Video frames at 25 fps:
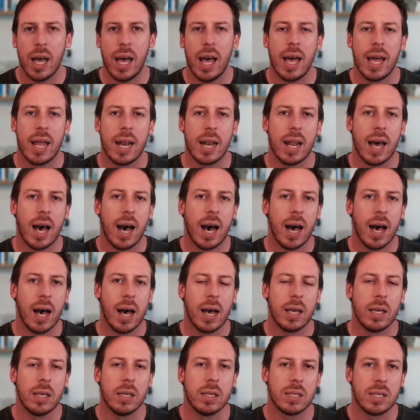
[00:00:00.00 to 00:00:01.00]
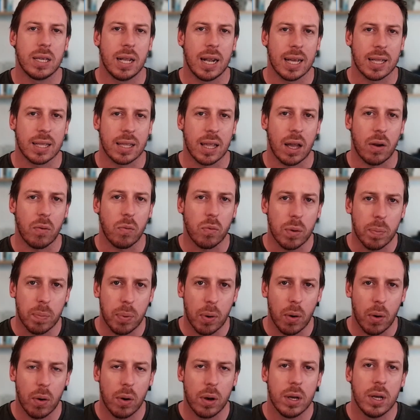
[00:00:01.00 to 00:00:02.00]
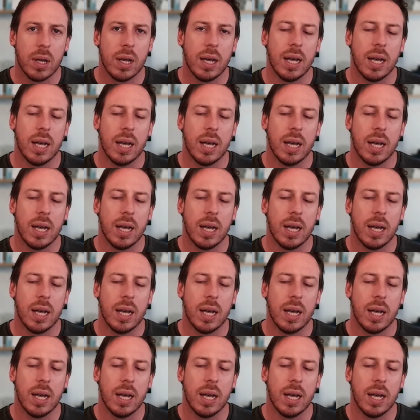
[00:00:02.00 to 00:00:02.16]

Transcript: and I select that repo